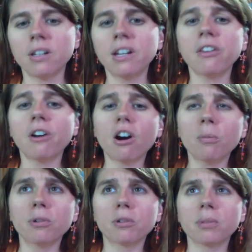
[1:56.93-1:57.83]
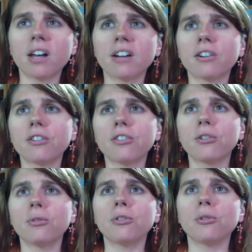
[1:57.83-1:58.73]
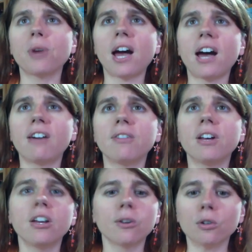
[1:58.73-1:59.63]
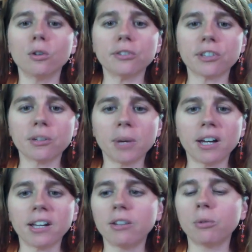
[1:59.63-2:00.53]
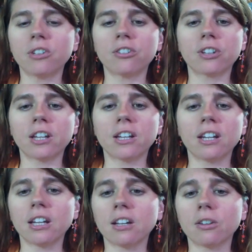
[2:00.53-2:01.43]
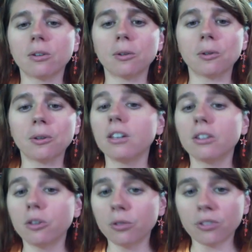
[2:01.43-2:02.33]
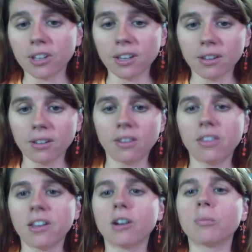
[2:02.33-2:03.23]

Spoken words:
Now, there are book bloggers who do have goals in mind, which can include using their